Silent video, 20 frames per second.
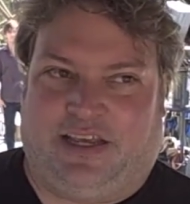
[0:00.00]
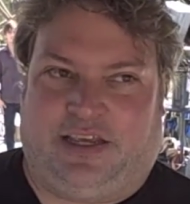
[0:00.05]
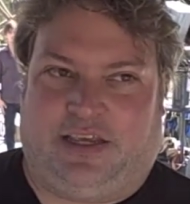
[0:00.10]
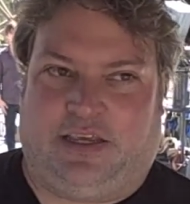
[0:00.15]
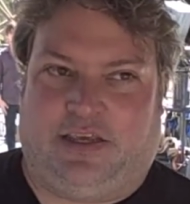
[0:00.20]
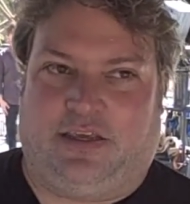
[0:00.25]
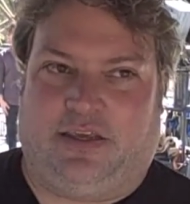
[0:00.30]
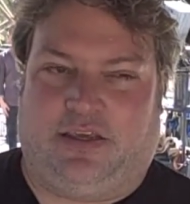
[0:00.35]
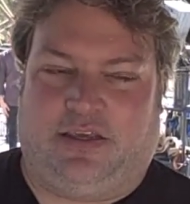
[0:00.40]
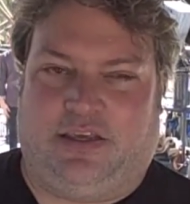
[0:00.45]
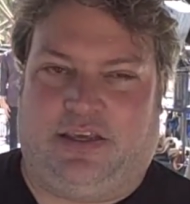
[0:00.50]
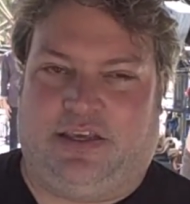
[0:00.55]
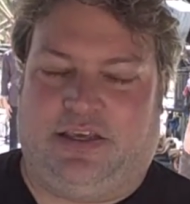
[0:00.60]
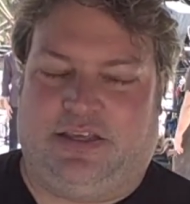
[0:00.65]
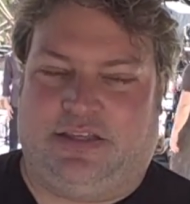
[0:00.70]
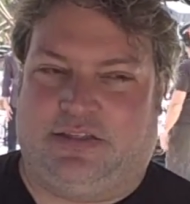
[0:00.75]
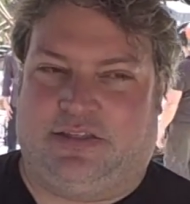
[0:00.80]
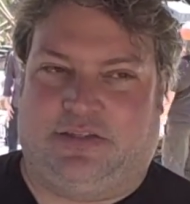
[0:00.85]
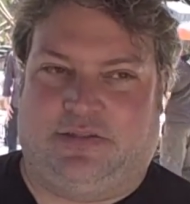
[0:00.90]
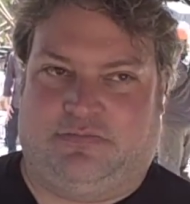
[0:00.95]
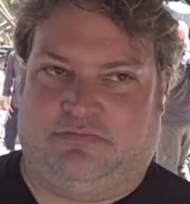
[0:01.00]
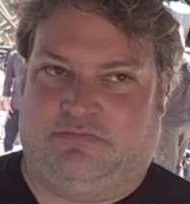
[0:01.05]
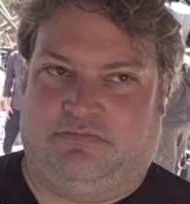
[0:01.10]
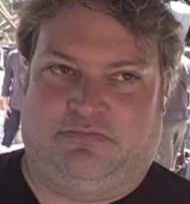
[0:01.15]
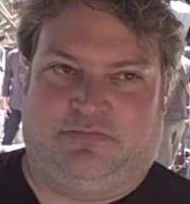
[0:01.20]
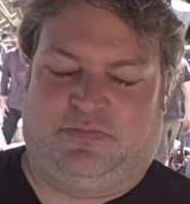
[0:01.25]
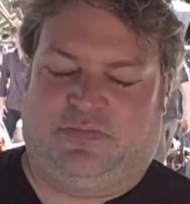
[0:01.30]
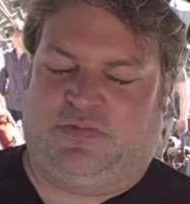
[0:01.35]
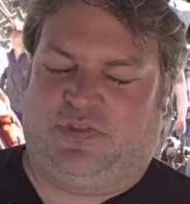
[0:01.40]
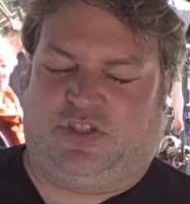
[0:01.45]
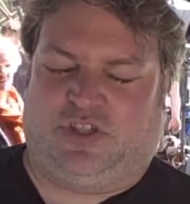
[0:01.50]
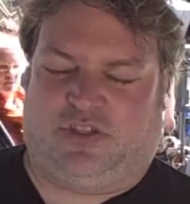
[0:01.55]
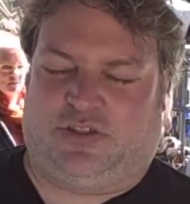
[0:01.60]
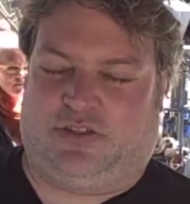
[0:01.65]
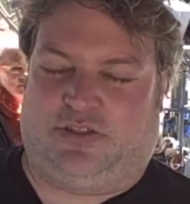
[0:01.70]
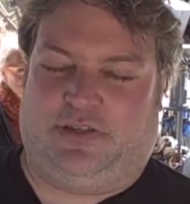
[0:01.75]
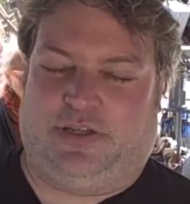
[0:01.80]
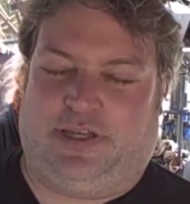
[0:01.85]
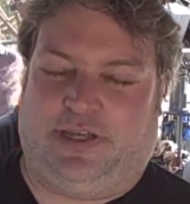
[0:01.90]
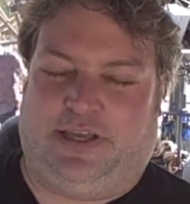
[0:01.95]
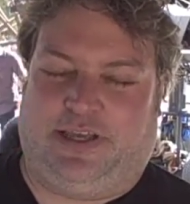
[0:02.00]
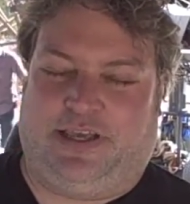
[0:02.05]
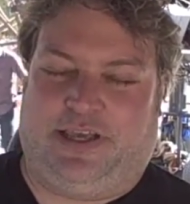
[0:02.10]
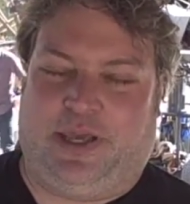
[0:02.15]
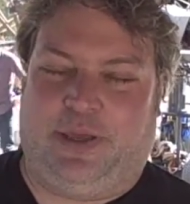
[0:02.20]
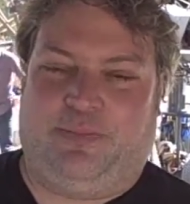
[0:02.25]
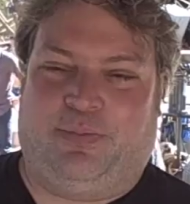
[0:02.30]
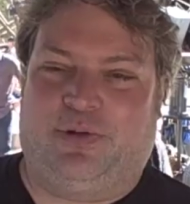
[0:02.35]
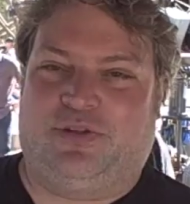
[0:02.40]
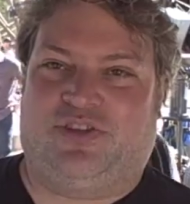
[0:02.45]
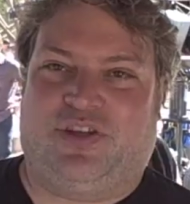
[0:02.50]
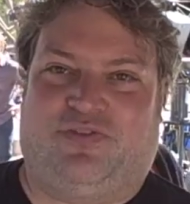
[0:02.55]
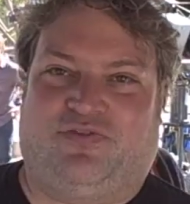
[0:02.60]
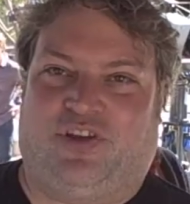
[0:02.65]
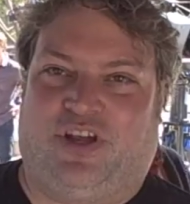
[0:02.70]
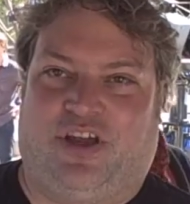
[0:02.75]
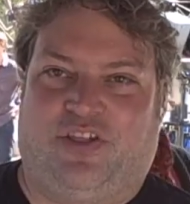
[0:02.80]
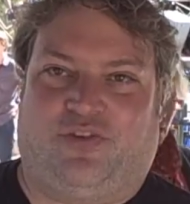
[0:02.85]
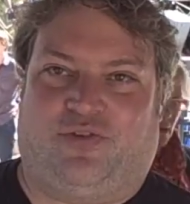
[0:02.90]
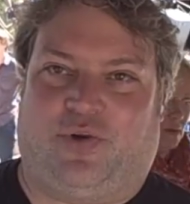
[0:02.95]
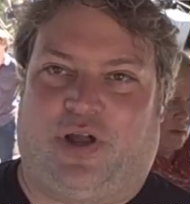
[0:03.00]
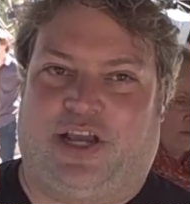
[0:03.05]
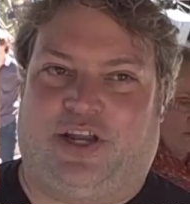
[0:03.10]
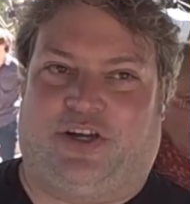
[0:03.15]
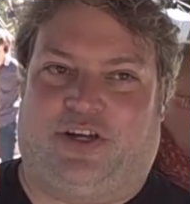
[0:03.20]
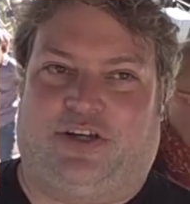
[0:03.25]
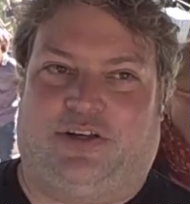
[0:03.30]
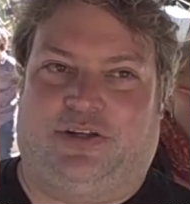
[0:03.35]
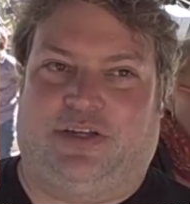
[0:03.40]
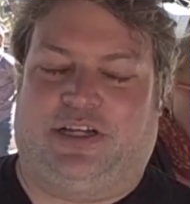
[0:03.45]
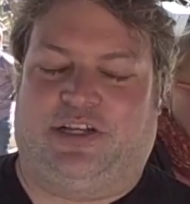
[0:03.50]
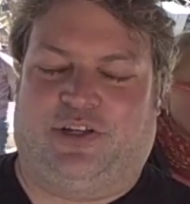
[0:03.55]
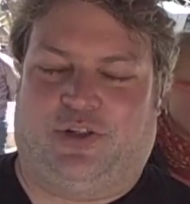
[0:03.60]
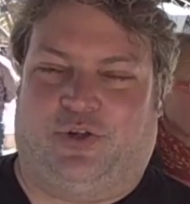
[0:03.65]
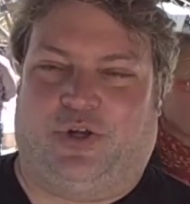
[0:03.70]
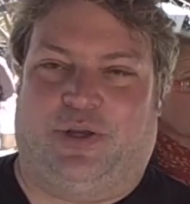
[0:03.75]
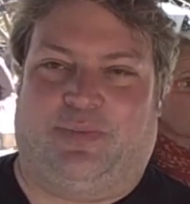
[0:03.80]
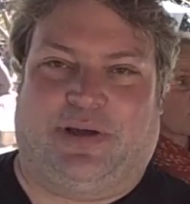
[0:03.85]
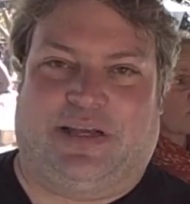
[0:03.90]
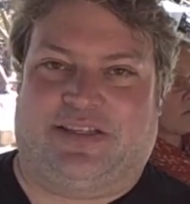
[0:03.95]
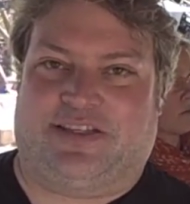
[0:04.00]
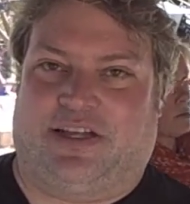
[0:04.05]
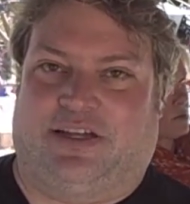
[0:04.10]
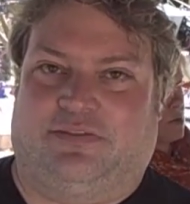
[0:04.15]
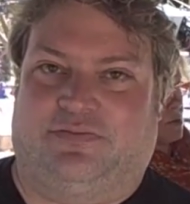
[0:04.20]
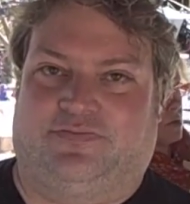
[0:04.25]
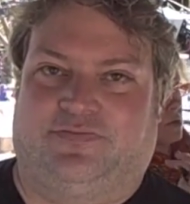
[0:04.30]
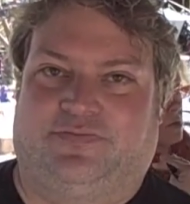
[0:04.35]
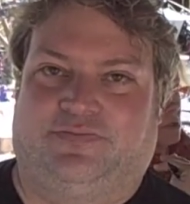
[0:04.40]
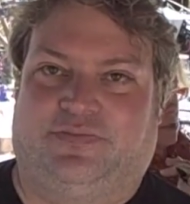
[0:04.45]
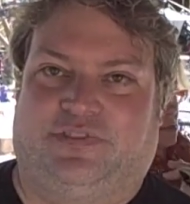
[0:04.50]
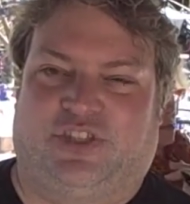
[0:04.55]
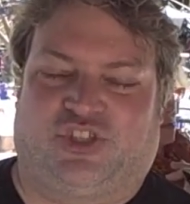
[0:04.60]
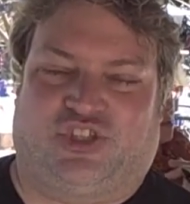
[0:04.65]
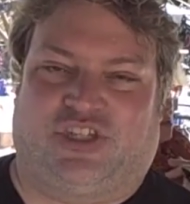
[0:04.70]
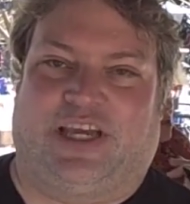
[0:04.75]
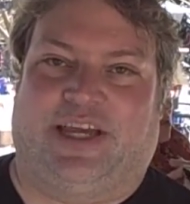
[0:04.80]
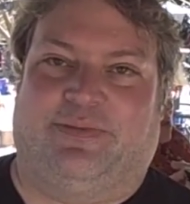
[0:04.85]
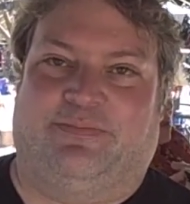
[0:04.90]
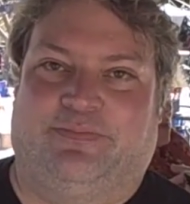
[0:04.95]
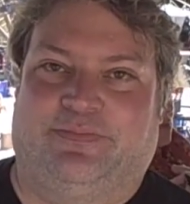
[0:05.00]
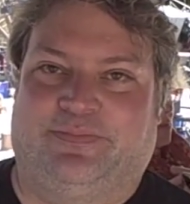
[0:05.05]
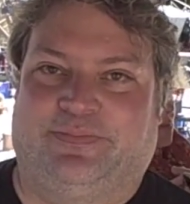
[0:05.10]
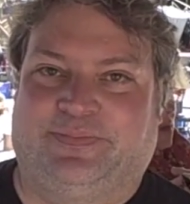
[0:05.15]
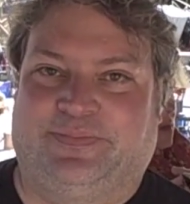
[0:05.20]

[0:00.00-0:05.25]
He, he's just he puts every other writer, including myself, to shame.